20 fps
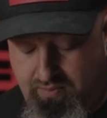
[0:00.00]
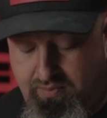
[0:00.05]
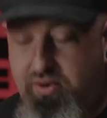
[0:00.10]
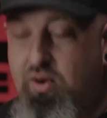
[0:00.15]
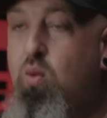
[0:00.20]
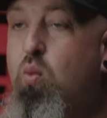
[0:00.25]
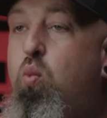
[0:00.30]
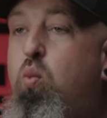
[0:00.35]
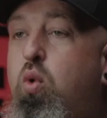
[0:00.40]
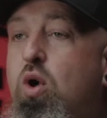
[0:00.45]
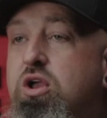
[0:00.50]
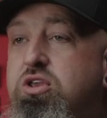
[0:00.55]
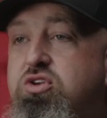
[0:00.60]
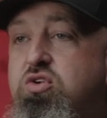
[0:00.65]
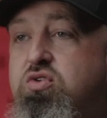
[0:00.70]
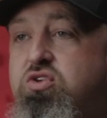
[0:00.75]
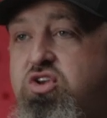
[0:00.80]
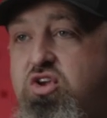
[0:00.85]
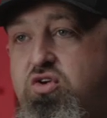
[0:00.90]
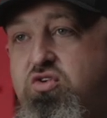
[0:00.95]
but what
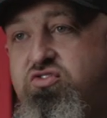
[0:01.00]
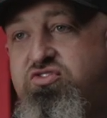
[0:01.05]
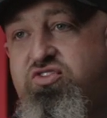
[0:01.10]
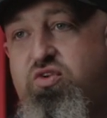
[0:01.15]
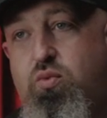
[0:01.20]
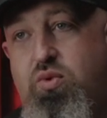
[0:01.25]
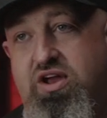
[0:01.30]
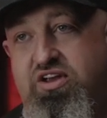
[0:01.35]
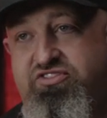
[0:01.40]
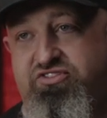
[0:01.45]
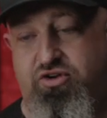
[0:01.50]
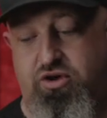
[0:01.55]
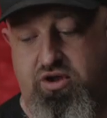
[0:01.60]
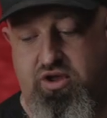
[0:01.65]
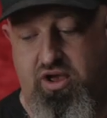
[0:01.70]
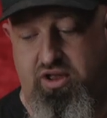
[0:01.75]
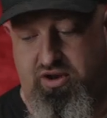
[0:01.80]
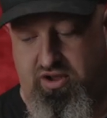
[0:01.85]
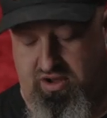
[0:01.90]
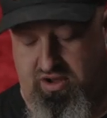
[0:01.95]
you use to rest your gun